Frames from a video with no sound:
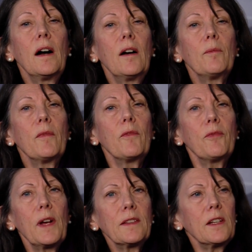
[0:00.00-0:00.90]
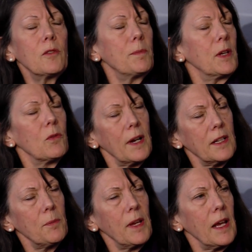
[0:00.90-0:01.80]
um, felt that it would be
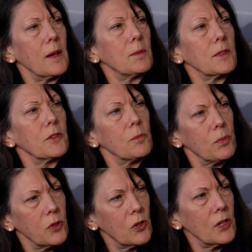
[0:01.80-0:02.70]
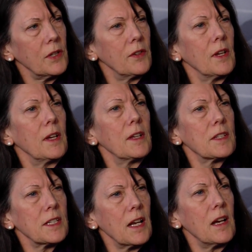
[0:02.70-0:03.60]
great to be able to put
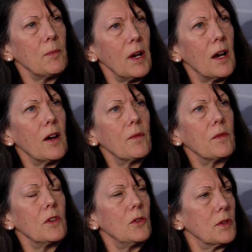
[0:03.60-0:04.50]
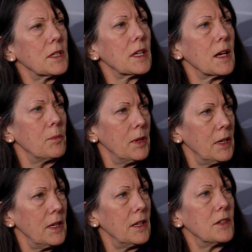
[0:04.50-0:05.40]
some of
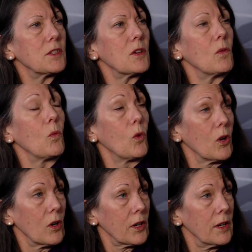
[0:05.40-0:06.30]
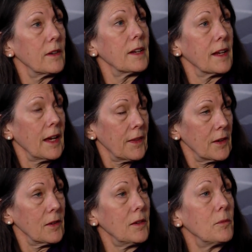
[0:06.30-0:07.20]
USIP's work
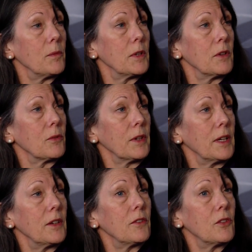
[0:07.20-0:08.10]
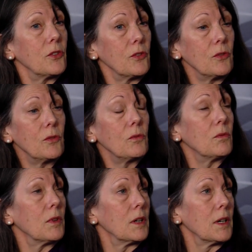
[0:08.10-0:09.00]
together between
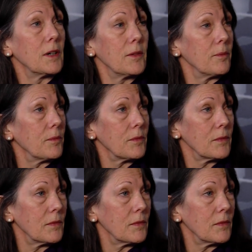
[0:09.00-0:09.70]
two um,